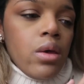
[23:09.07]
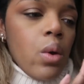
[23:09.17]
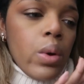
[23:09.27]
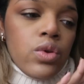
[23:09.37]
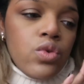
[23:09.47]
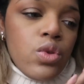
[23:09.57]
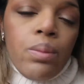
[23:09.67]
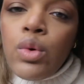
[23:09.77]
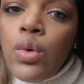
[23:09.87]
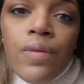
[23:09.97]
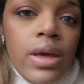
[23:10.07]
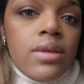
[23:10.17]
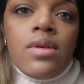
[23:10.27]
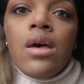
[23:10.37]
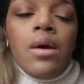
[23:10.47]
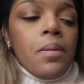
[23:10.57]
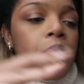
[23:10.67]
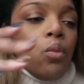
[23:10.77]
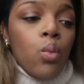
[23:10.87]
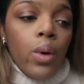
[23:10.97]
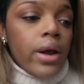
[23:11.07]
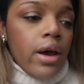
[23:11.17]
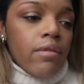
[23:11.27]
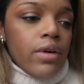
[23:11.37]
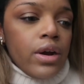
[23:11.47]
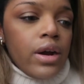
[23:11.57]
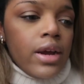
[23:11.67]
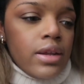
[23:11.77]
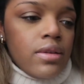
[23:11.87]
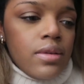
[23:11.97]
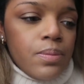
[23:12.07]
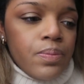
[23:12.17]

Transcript: going to the movies, whatever. It's,